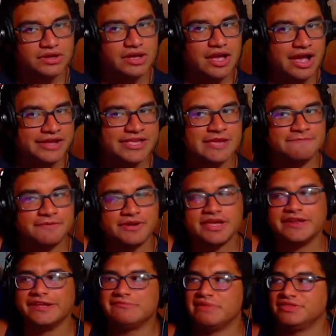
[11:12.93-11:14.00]
I keep
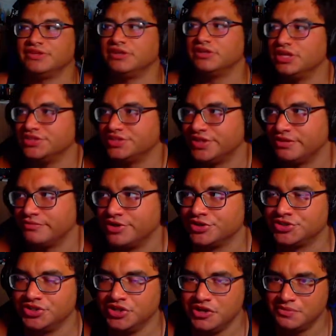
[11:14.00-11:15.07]
forgetting about the glitch that I want to
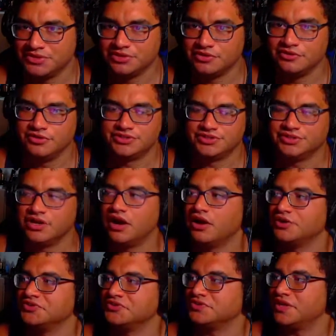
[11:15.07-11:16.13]
show with the whole
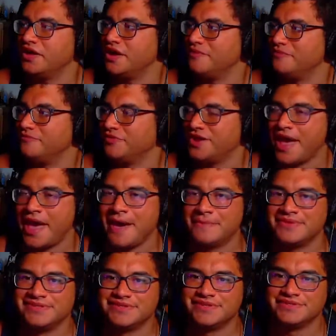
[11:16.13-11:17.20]
stars. What
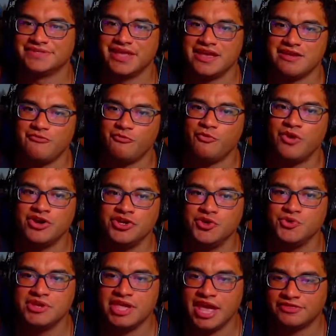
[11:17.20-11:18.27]
happens is, like, when you
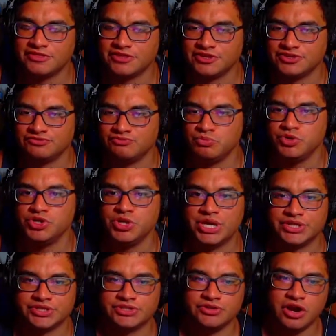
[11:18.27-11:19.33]
get a
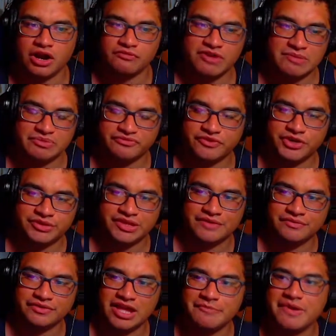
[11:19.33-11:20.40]
star right before you
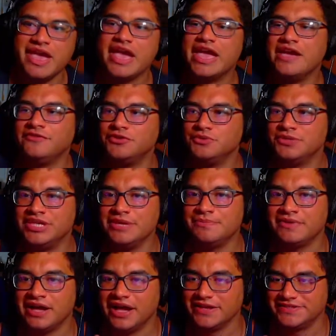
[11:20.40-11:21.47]
level up, if you keep
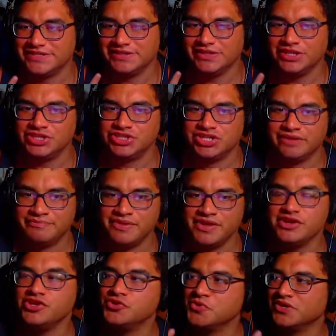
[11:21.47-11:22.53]
constantly jumping,
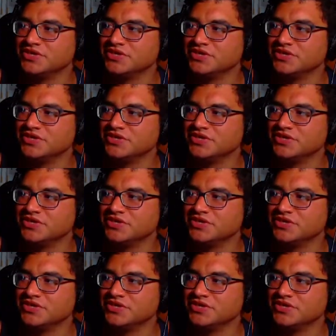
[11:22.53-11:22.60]
you can